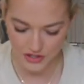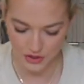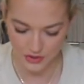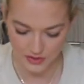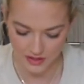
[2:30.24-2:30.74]

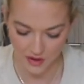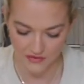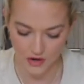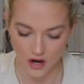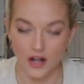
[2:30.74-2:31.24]
two. So
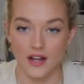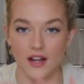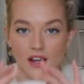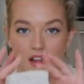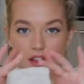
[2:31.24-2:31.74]
I've got
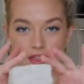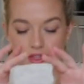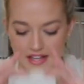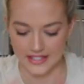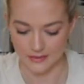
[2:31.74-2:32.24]

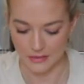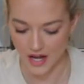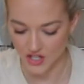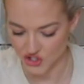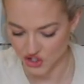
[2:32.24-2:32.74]
this
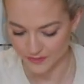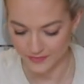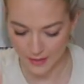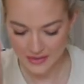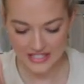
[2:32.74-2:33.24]
much.
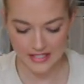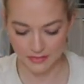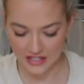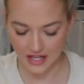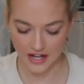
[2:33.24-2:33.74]
I'm gonna
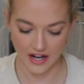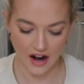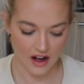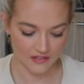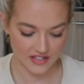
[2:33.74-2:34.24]
split that in
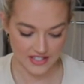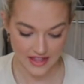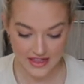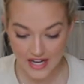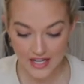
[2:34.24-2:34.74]
half because I
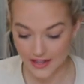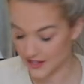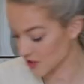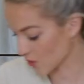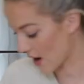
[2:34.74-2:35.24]
think that
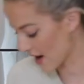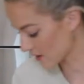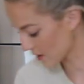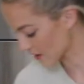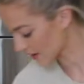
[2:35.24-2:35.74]
is quite a lot of